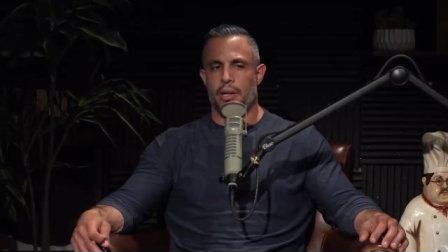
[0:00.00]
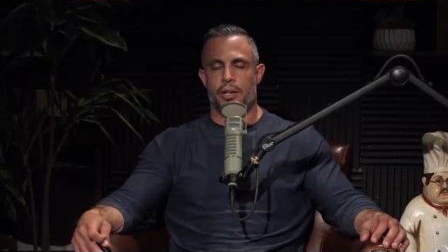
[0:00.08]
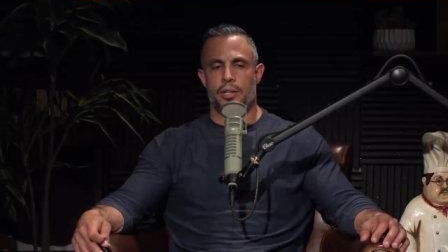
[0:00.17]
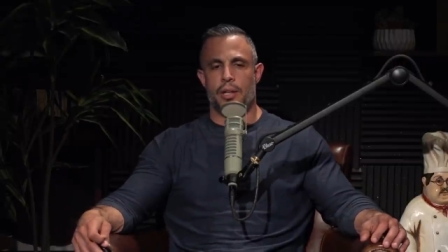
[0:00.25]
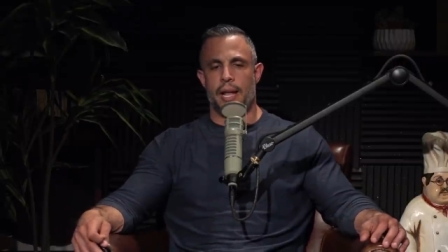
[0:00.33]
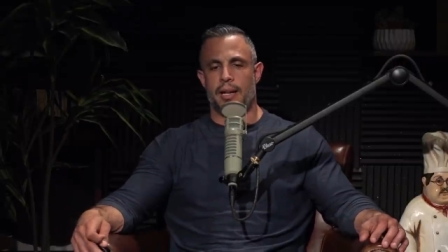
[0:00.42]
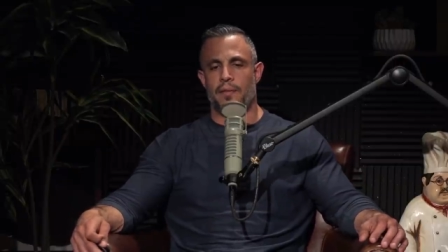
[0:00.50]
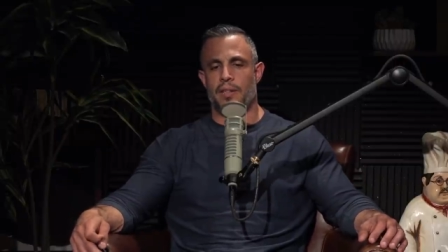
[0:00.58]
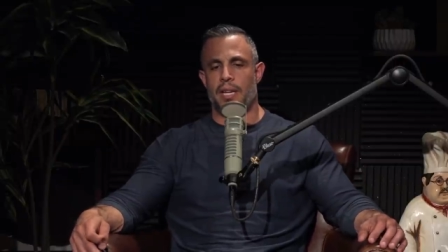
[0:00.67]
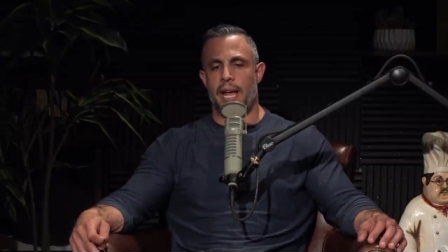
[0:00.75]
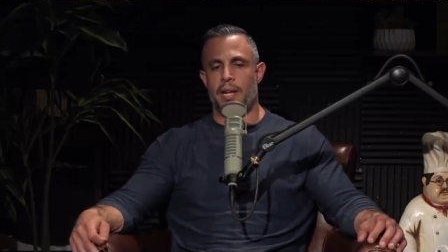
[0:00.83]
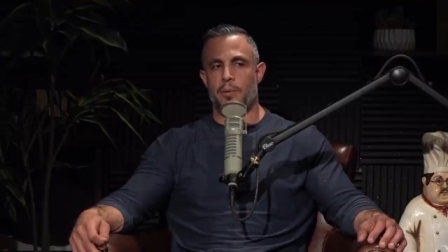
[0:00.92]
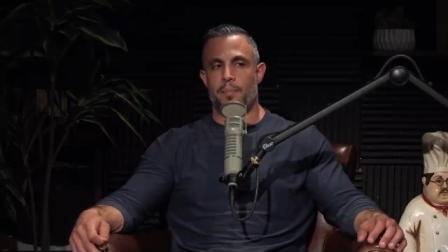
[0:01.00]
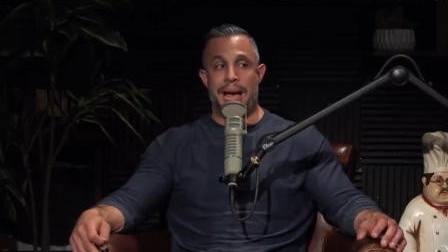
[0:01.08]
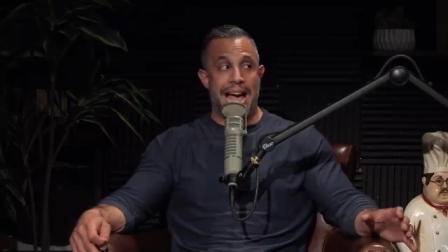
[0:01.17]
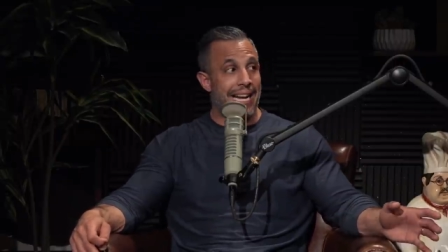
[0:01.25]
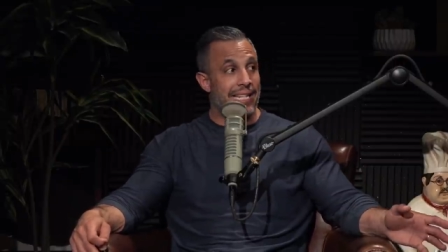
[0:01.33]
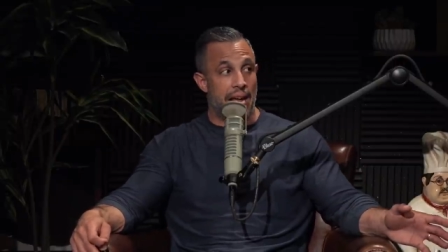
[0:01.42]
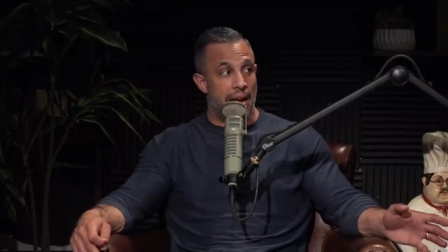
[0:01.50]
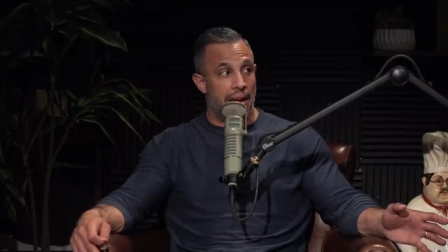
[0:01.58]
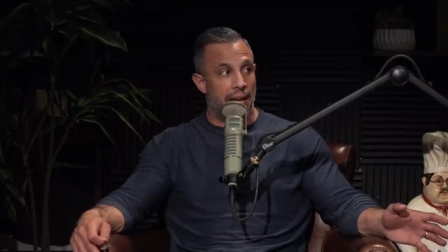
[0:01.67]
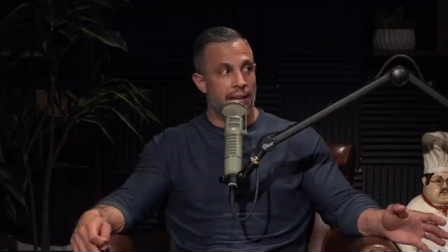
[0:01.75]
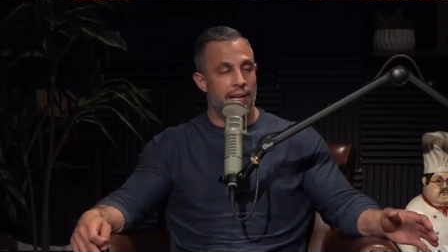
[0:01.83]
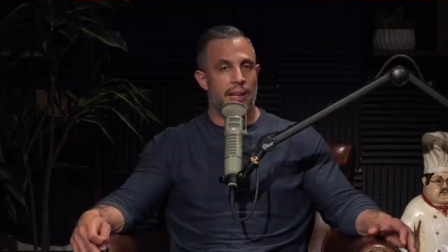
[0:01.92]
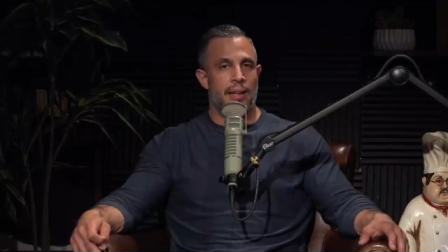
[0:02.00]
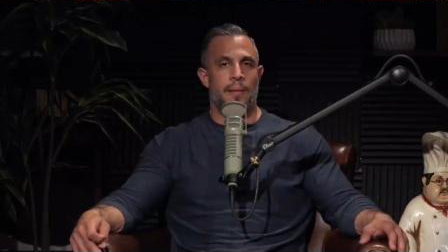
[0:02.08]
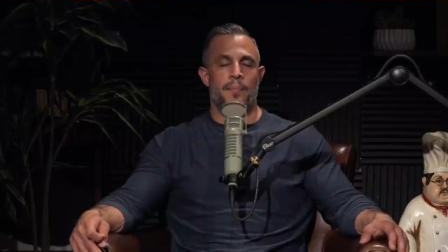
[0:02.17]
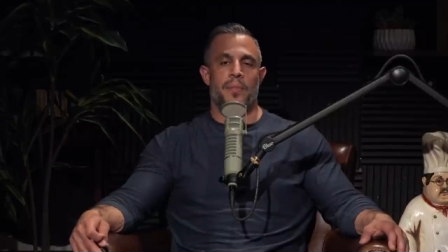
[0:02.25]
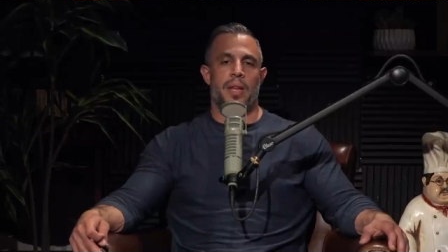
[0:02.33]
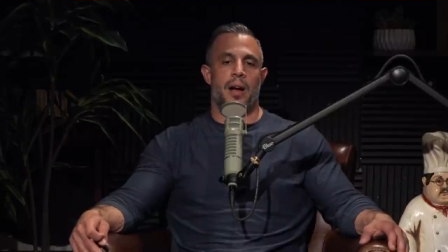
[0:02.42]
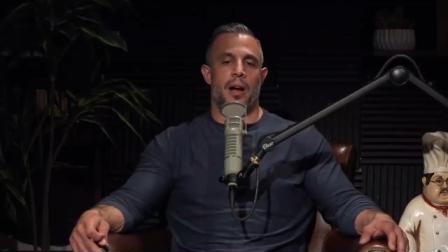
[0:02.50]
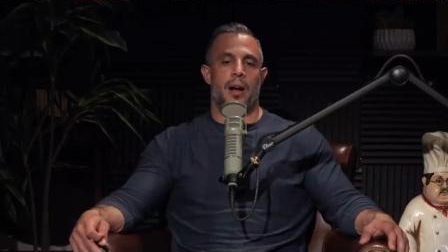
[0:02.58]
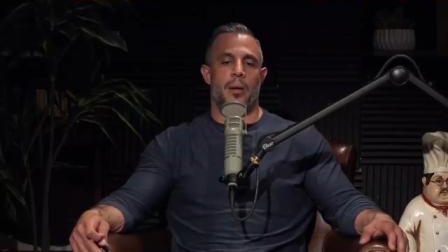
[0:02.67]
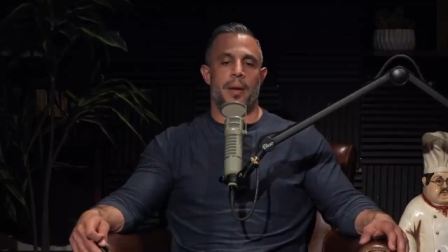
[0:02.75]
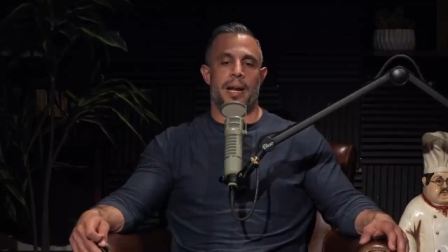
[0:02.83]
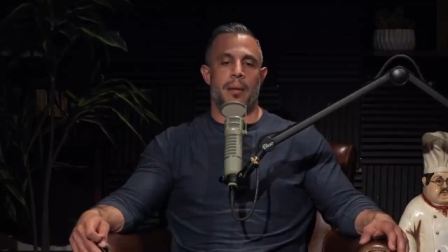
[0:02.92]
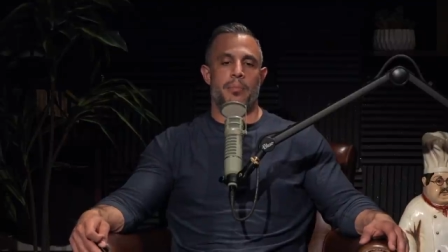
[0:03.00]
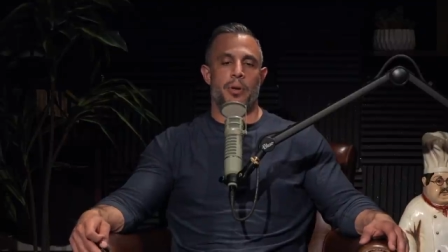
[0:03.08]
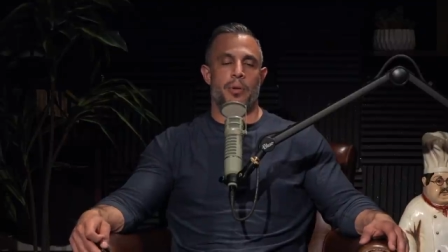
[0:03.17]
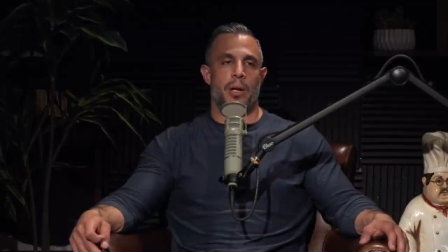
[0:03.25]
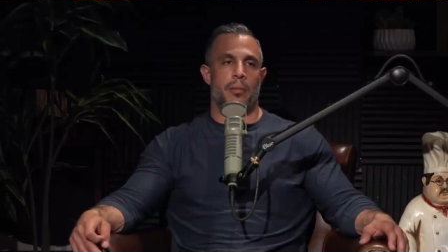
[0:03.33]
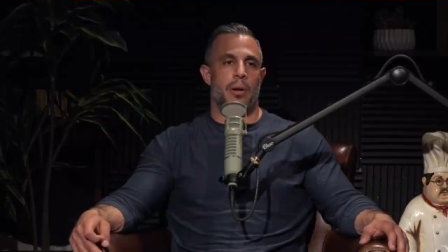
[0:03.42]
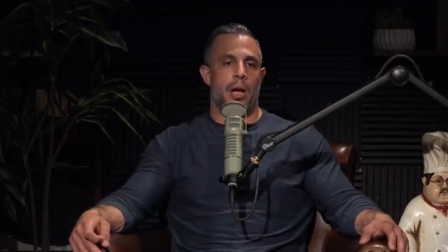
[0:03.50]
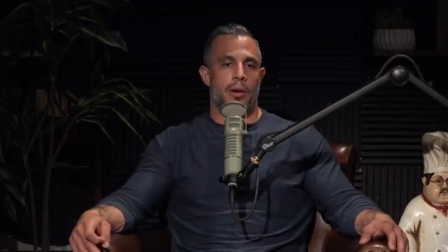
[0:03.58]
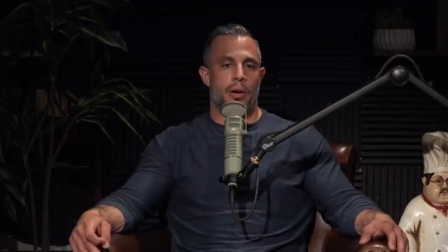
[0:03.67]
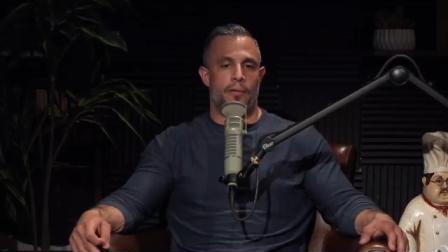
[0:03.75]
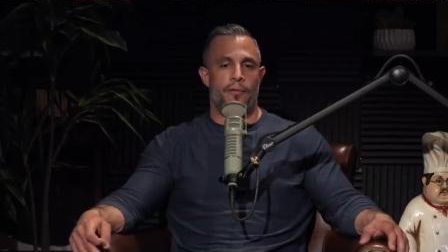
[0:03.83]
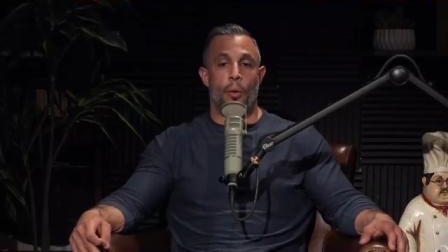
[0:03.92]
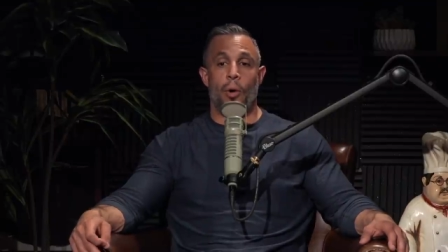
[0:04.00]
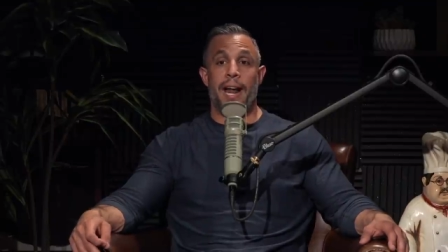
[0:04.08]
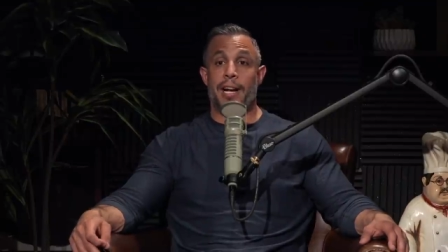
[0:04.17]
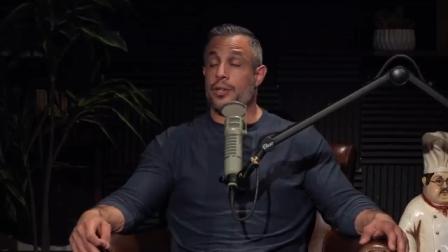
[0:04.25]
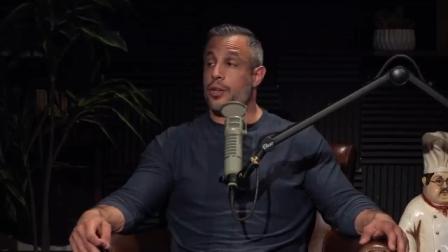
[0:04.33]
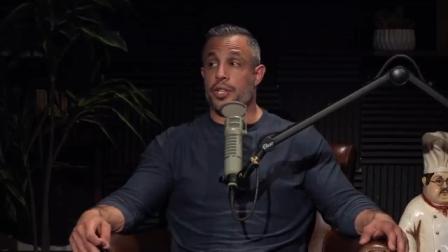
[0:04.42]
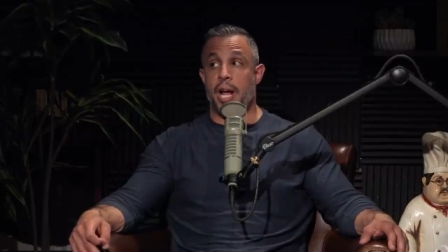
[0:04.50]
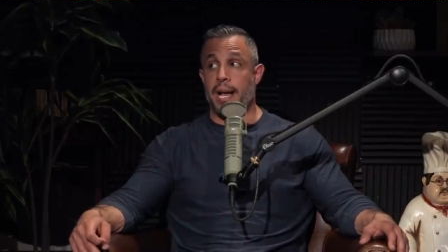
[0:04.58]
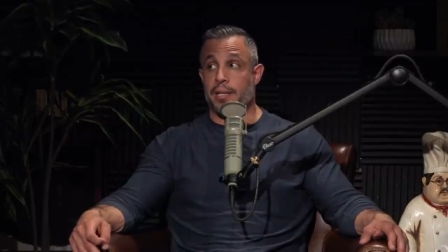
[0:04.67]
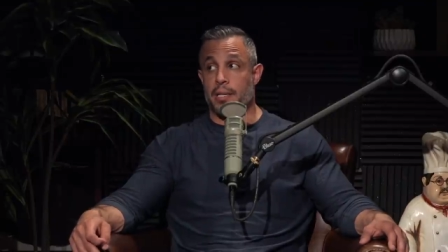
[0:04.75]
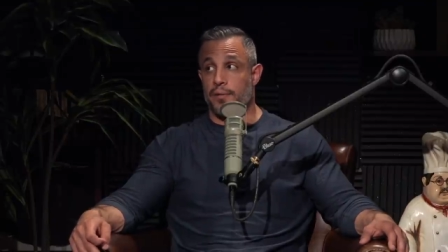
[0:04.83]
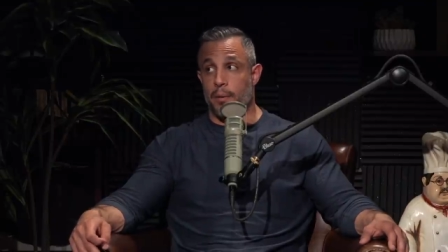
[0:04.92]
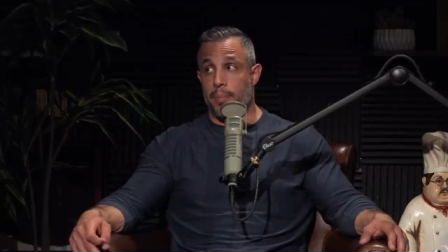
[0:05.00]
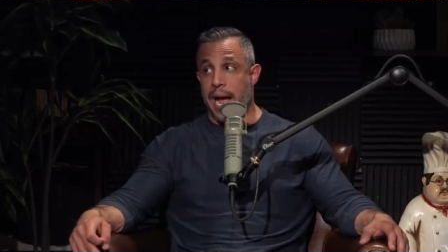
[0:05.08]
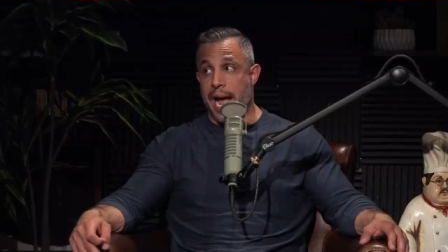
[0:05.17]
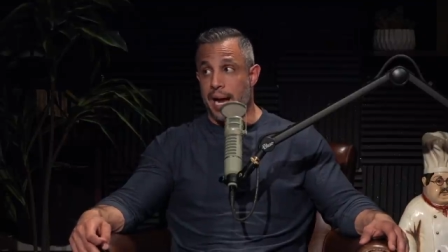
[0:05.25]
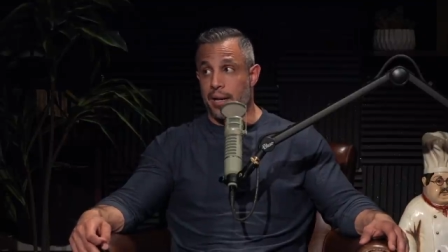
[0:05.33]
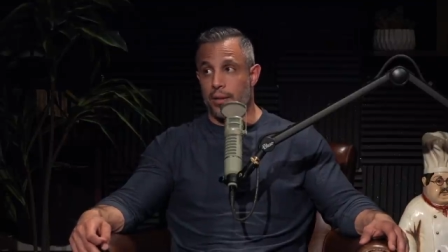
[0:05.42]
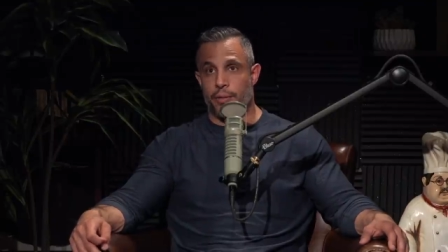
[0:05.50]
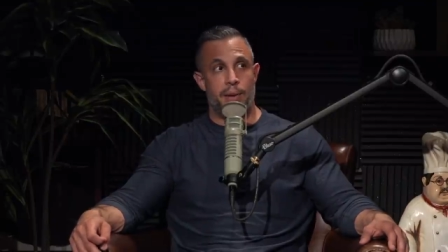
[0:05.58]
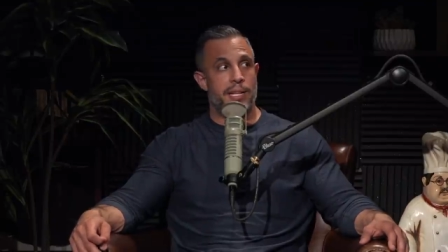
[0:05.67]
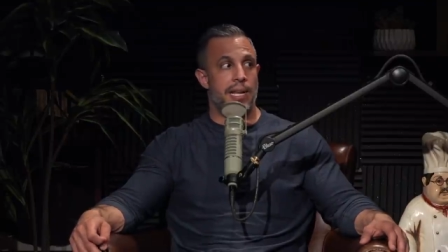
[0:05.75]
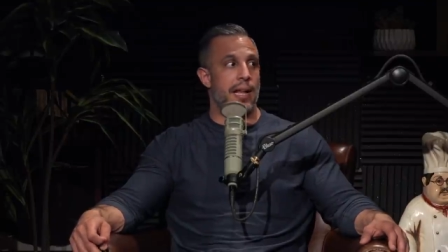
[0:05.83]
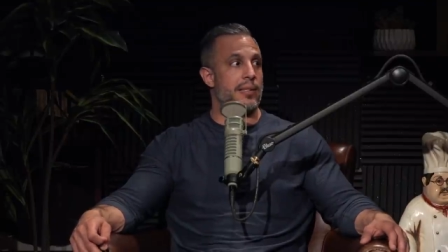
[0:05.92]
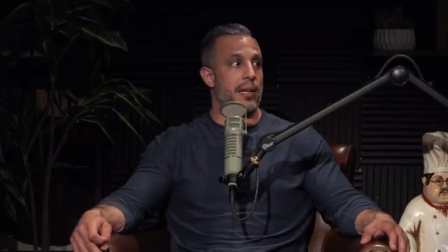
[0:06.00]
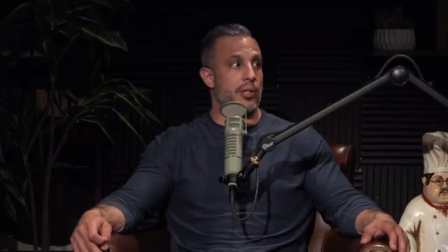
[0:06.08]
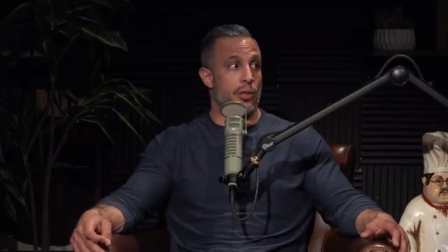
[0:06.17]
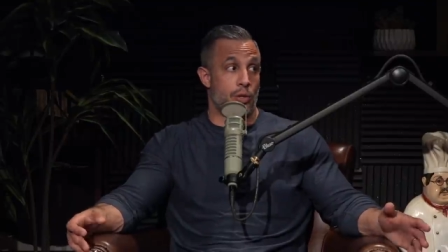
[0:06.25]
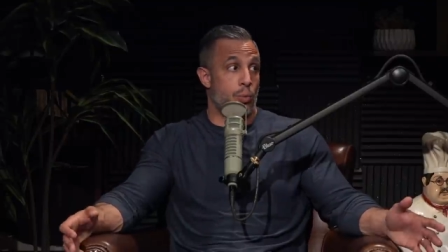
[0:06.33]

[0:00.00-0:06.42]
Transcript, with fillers: So like if today's back day, and I'm doing, I don't know, 4 exercises for back, 3 sets each, so